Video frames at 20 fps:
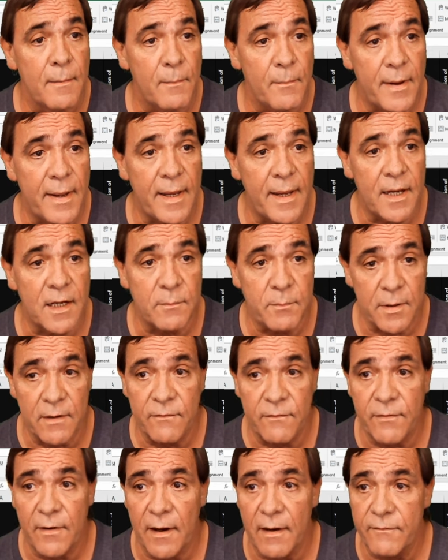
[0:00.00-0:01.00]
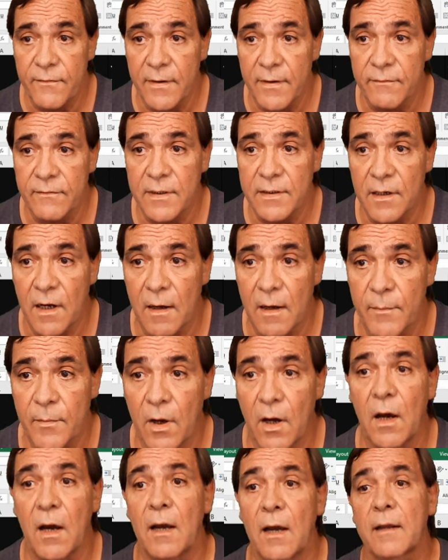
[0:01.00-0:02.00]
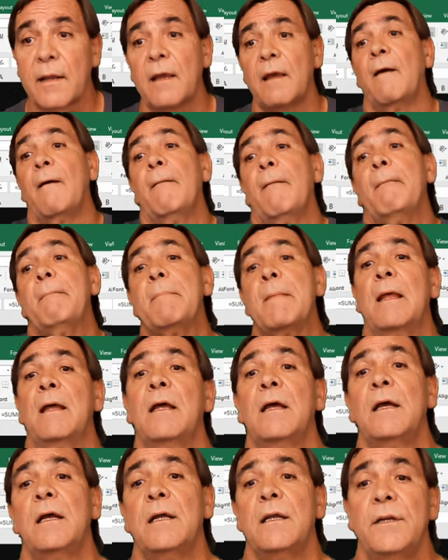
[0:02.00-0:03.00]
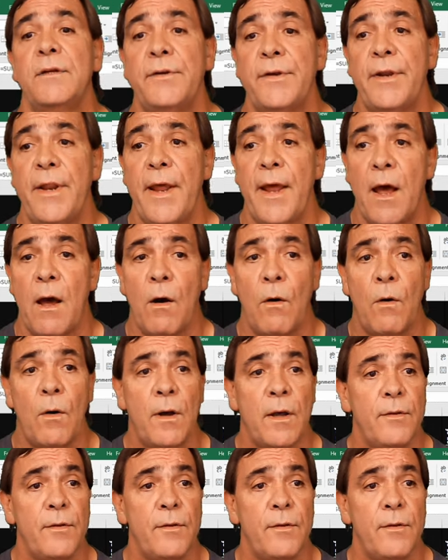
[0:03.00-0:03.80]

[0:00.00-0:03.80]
MAG B550 Tomahawk. Now,